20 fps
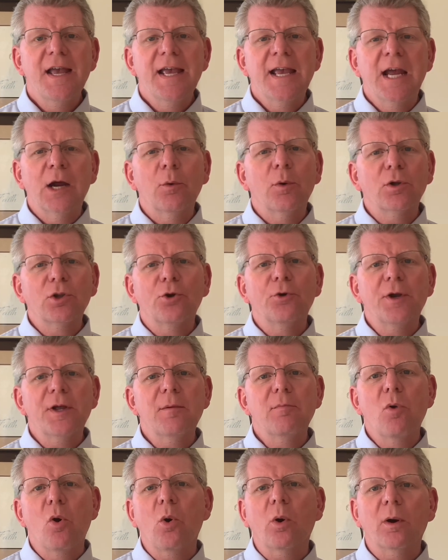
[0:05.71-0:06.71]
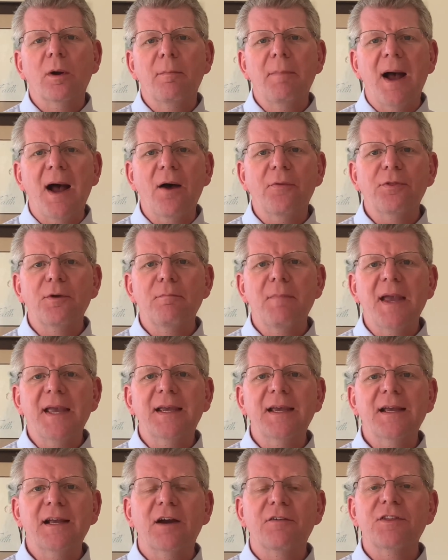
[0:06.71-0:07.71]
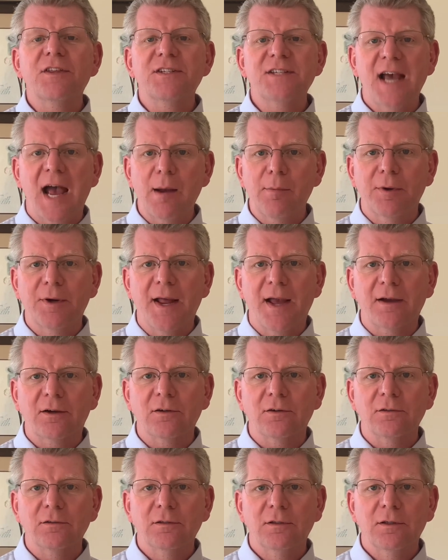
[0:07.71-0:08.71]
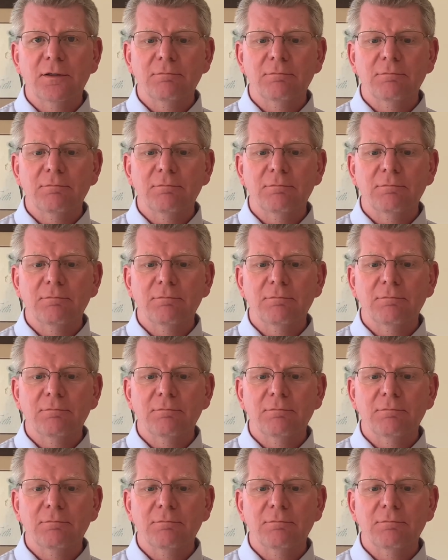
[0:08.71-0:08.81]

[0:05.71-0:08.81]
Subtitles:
Here we're learning more about the making of the tabernacle.